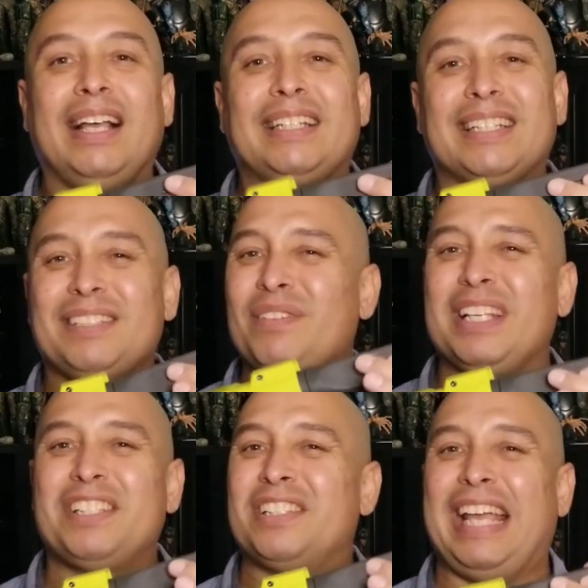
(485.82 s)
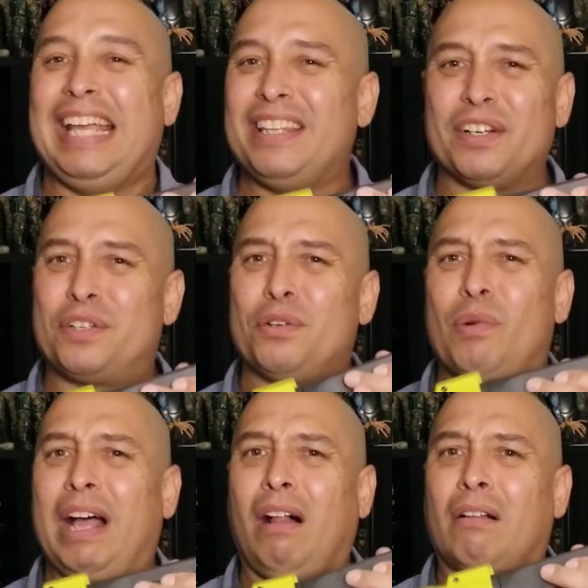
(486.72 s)
It doesn't really stay in there too
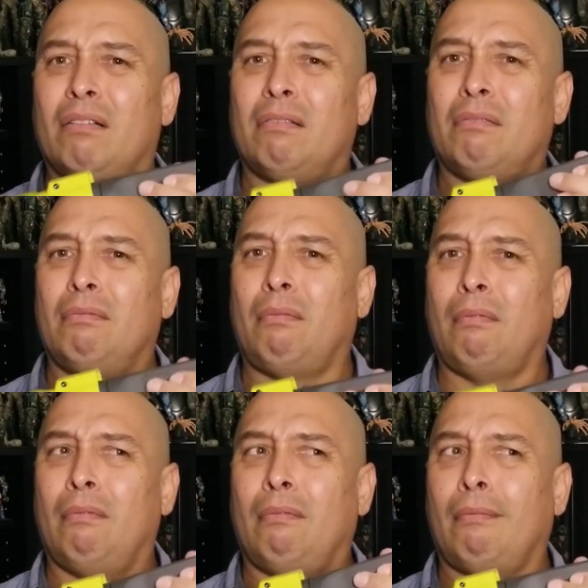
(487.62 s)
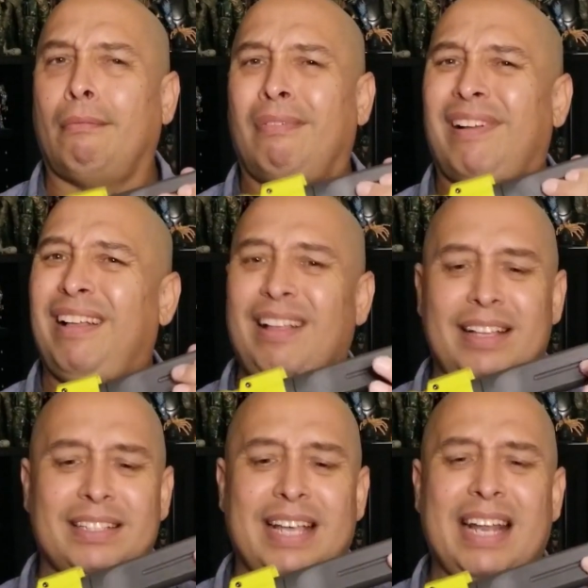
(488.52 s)
well.
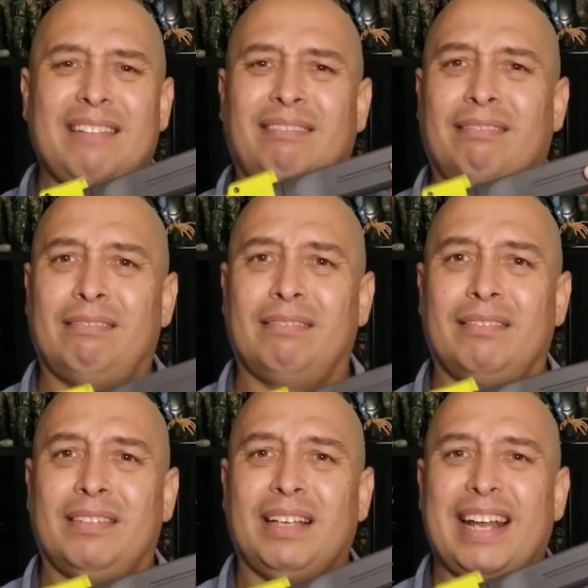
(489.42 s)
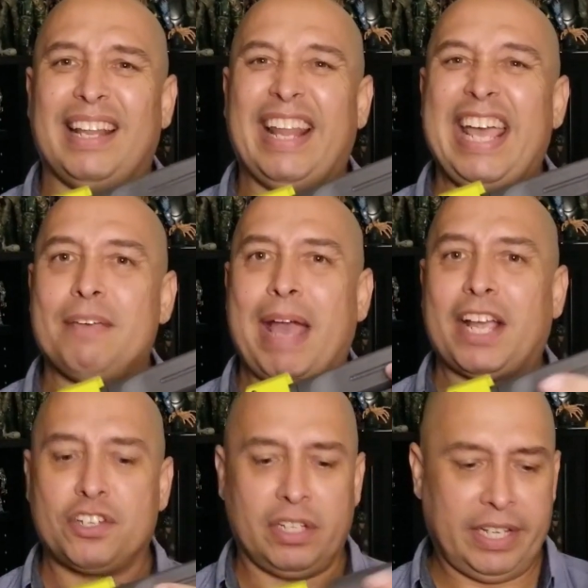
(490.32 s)
It's kind of lame
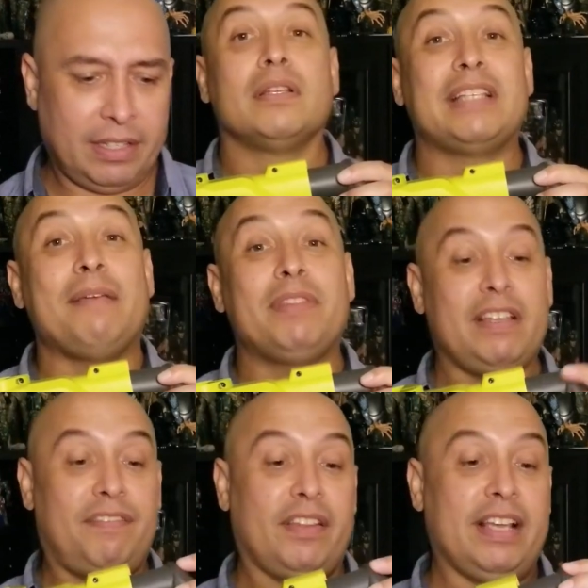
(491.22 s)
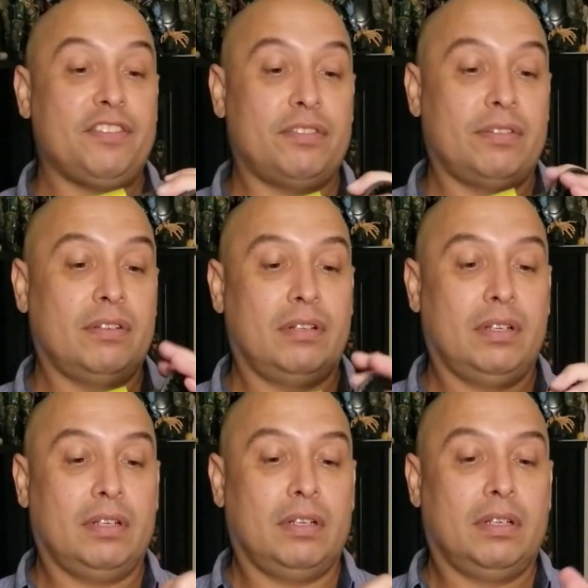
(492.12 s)
actually. Same thing for this.
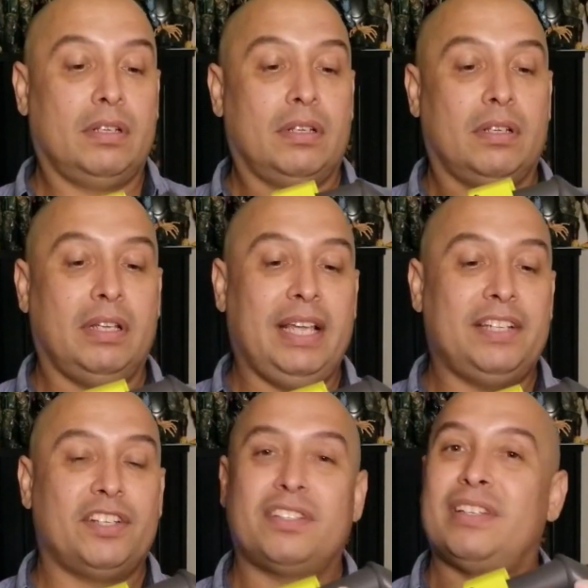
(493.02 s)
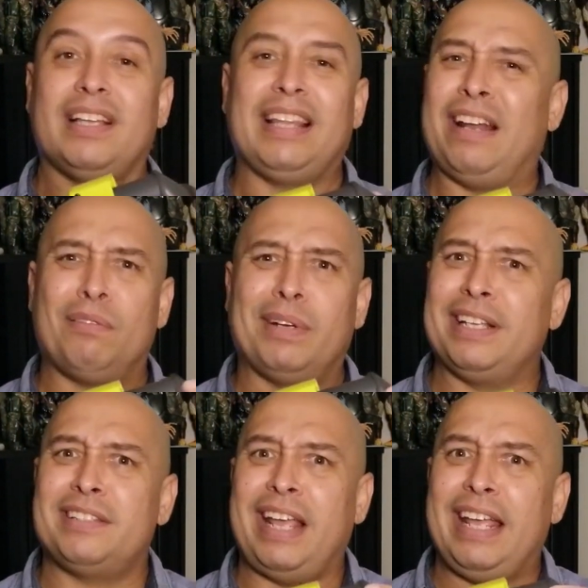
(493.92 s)
It's just, they don't
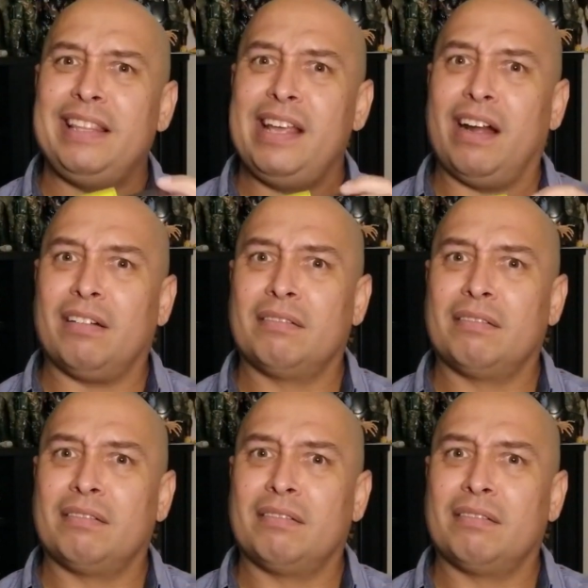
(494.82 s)
really stay in there.